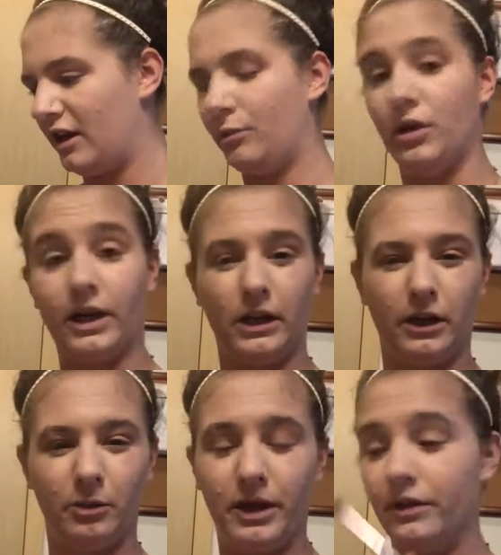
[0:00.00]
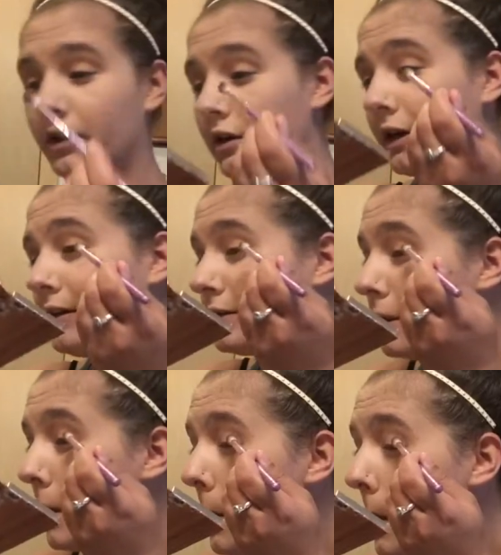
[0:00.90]
and I'll put like a little bit in the
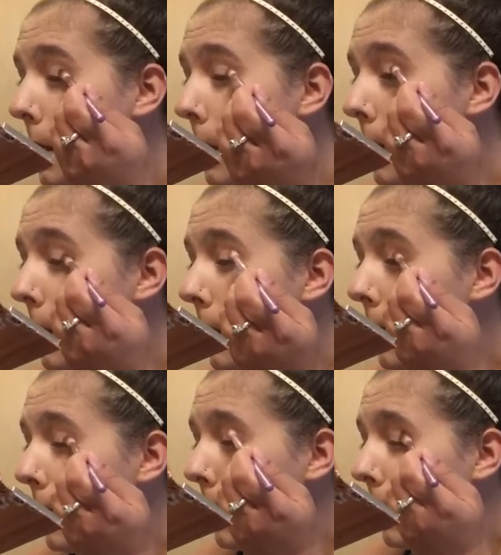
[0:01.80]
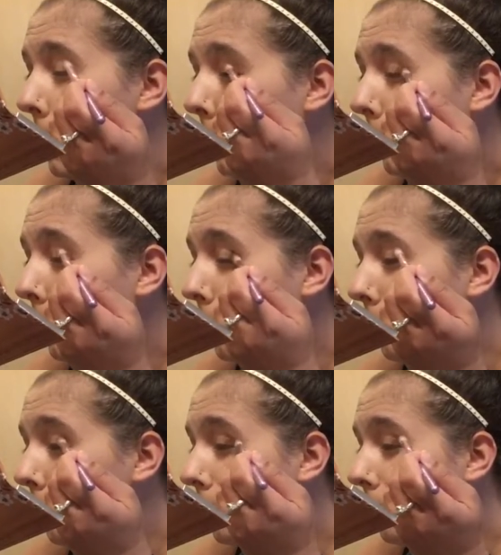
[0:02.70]
crease. Ooh,